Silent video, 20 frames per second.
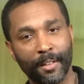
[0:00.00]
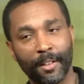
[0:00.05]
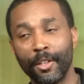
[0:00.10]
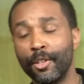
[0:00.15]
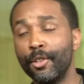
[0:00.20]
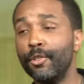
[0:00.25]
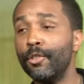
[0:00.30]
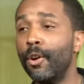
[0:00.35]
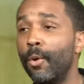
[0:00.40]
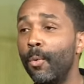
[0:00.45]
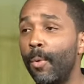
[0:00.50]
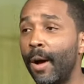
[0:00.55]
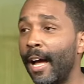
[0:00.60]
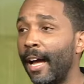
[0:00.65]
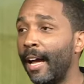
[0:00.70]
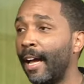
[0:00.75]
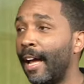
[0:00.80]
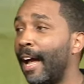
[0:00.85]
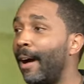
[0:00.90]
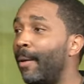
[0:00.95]
You know
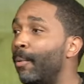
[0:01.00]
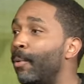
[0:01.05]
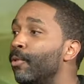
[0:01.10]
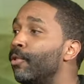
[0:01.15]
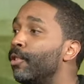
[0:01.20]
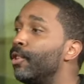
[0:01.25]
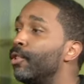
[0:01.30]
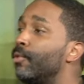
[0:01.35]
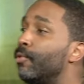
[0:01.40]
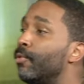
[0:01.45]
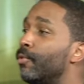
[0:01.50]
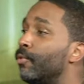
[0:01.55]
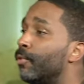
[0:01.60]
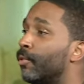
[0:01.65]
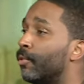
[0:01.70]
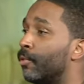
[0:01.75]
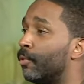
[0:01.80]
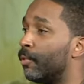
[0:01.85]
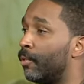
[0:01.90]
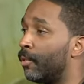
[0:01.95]
why I won't lose?
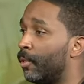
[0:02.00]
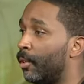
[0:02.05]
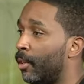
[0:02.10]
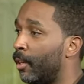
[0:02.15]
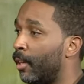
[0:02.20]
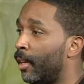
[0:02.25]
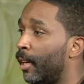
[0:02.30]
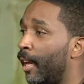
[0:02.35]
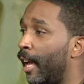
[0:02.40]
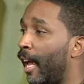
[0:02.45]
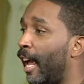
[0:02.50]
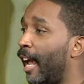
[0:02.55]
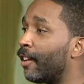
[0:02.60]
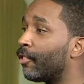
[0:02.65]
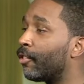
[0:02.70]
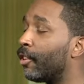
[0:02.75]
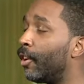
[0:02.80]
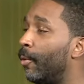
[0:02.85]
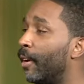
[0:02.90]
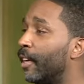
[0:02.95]

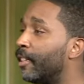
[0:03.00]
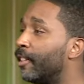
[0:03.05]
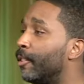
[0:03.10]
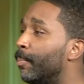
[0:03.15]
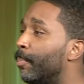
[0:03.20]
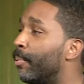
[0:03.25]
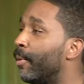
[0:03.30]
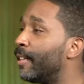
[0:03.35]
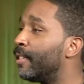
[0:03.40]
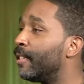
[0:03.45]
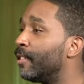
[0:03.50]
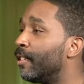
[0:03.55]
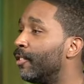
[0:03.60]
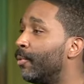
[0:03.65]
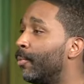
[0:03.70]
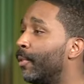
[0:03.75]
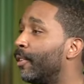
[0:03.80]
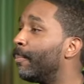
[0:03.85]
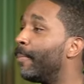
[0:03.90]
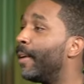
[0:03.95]
as long as His presence
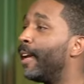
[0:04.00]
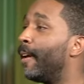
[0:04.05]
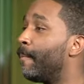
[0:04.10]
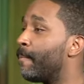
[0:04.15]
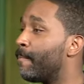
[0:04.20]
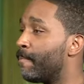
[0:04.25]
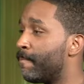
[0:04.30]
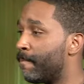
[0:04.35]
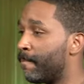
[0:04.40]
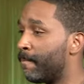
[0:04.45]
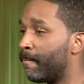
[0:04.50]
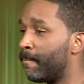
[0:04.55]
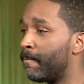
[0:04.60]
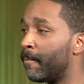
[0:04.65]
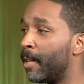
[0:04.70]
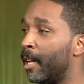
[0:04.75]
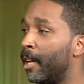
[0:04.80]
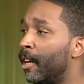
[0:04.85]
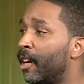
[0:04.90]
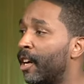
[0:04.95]
is with me,
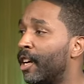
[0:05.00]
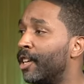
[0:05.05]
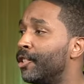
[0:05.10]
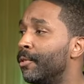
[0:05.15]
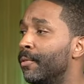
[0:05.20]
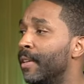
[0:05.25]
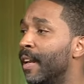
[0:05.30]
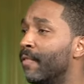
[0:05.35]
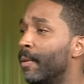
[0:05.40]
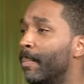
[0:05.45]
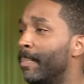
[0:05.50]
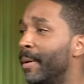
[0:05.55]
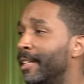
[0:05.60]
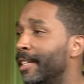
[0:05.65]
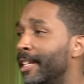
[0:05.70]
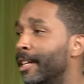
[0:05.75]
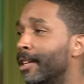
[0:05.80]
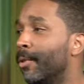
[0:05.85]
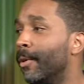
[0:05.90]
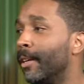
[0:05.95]
because you'll never beat
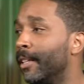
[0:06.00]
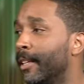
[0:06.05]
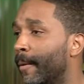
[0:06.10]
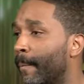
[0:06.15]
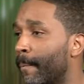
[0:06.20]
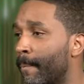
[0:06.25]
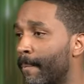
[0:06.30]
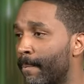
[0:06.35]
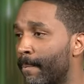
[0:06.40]
the anointing.